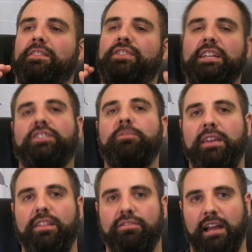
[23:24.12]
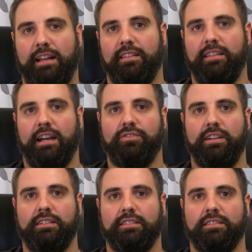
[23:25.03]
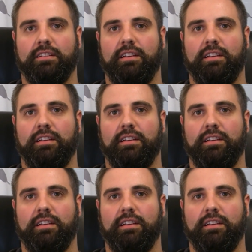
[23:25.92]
This could be theatrics.